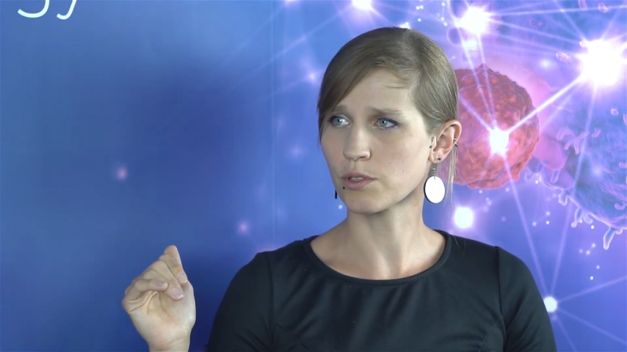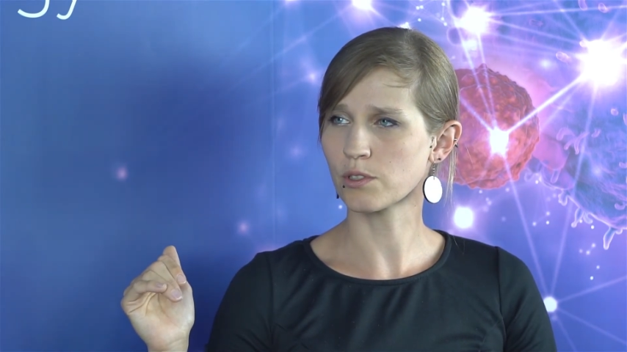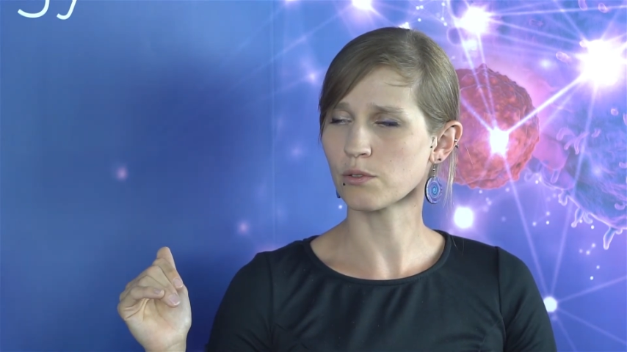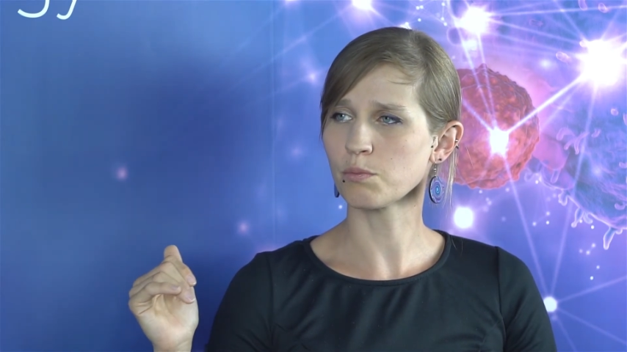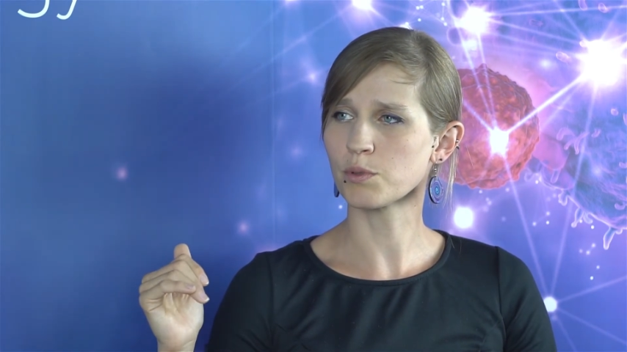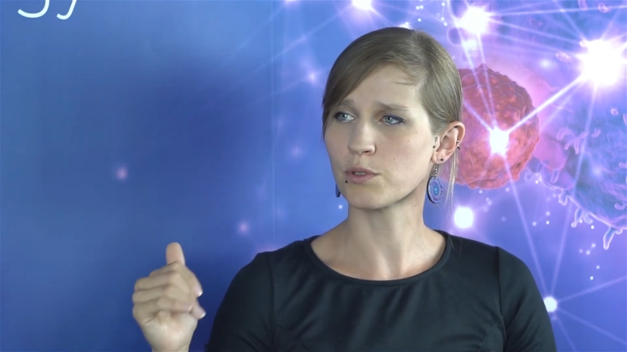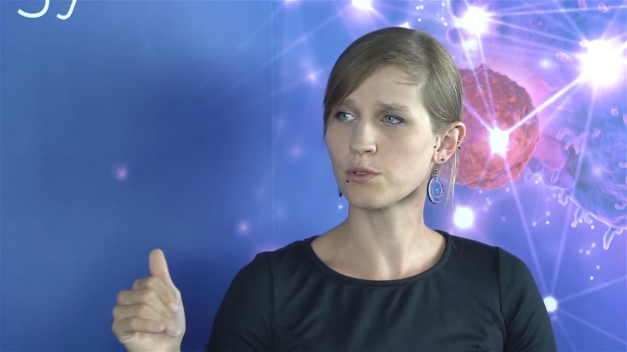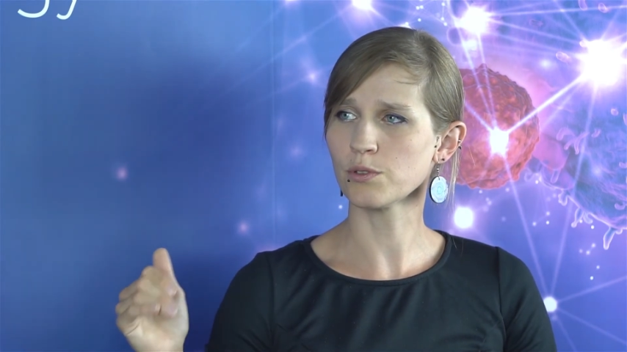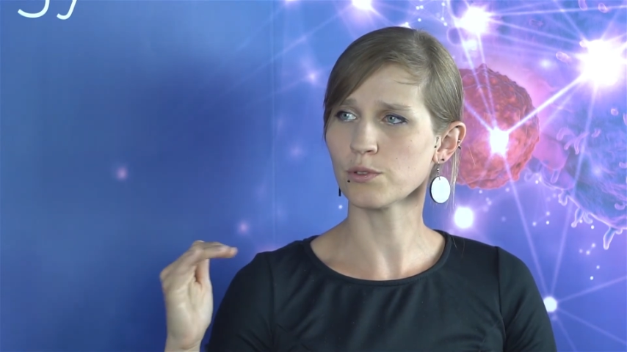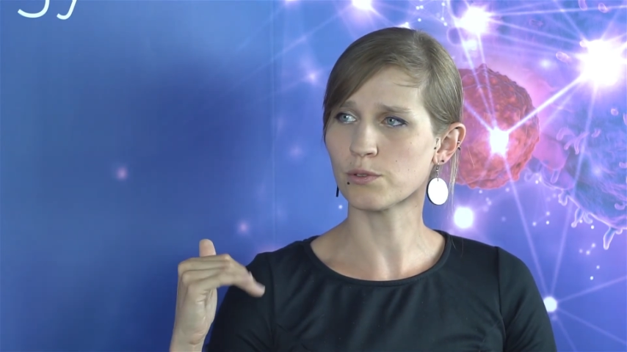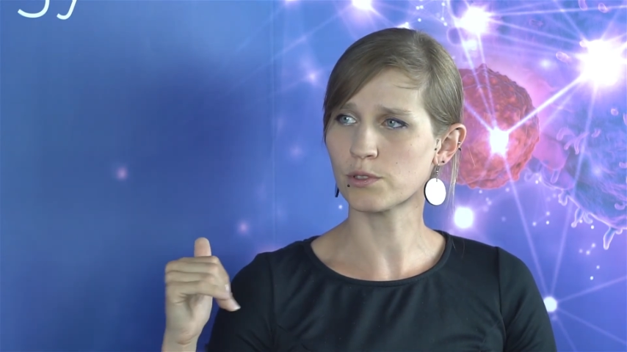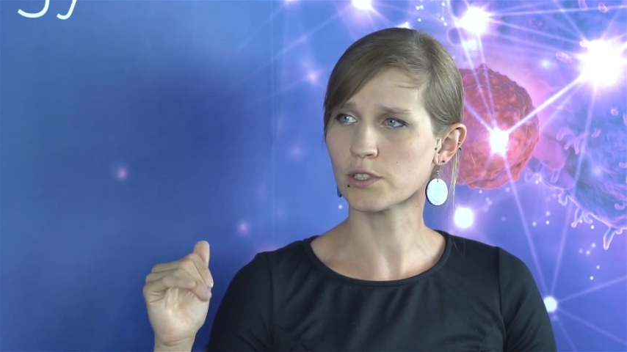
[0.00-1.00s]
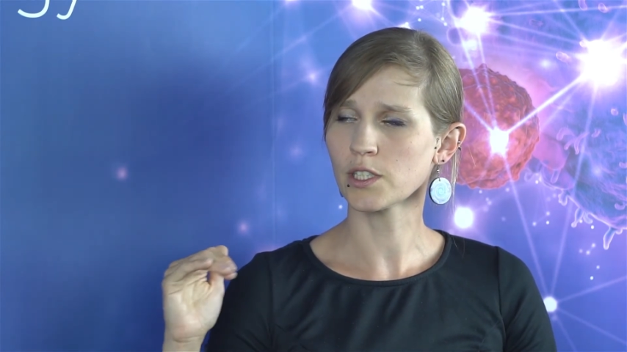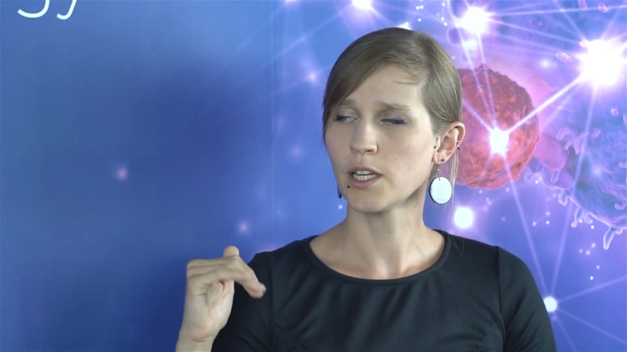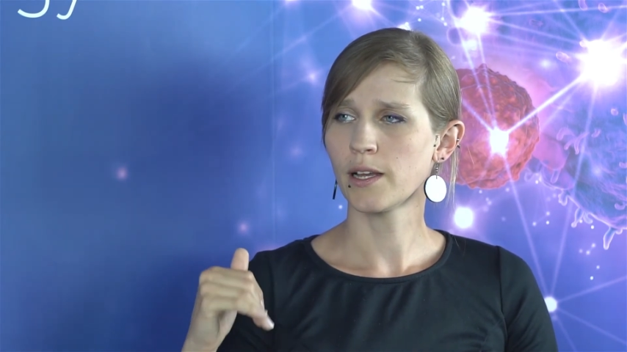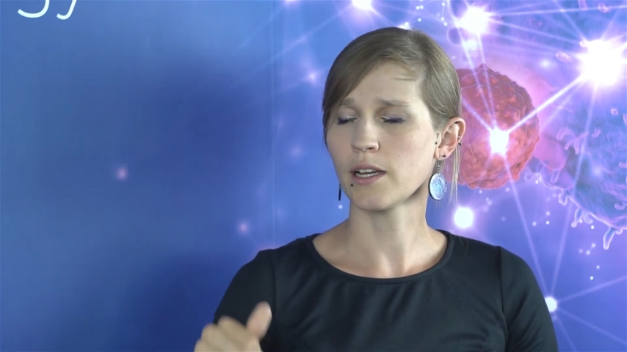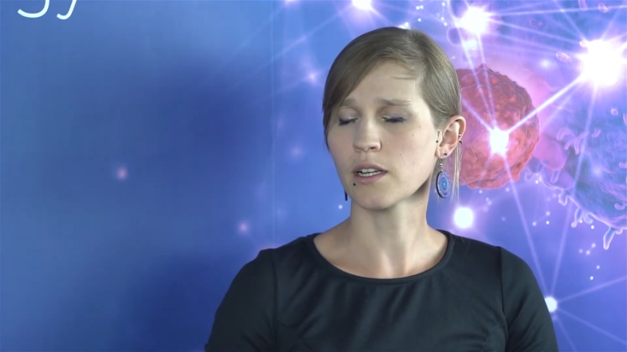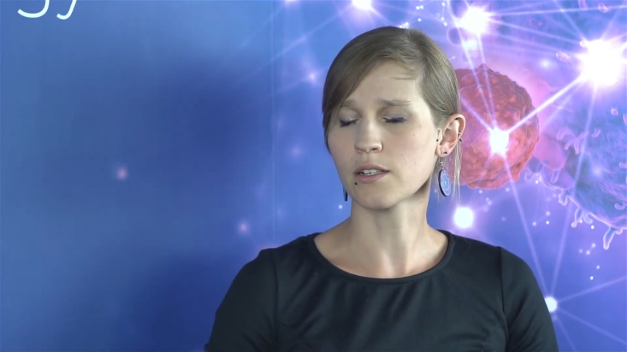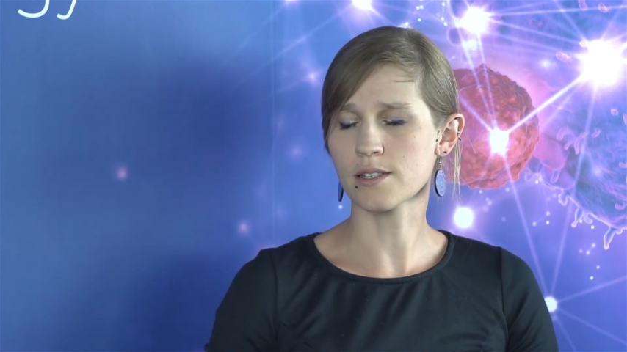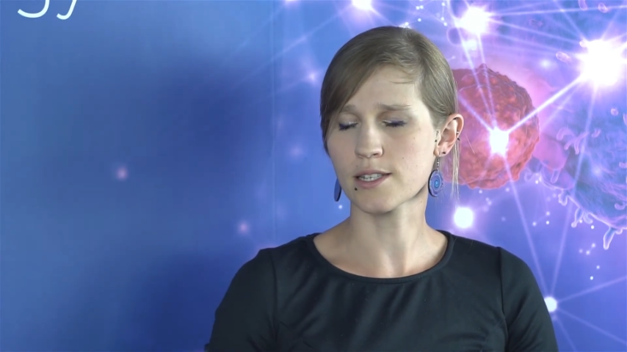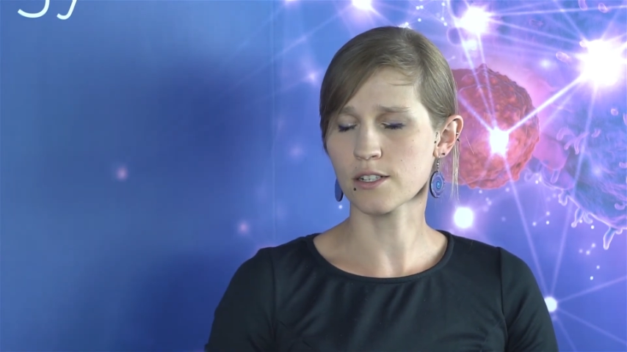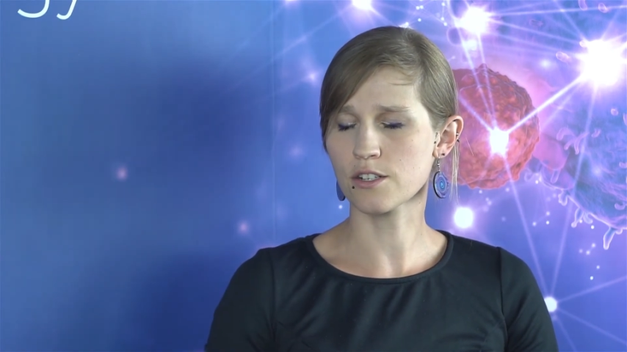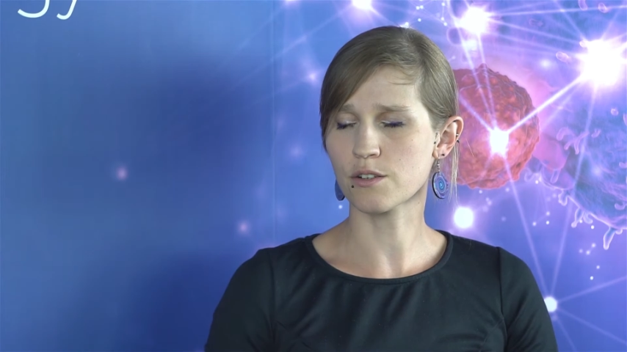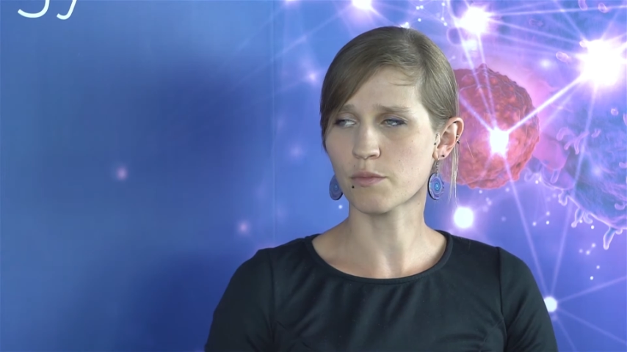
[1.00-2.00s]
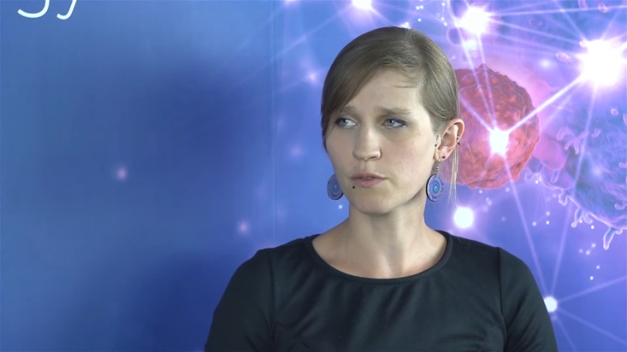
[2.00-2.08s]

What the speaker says: so produce a consortium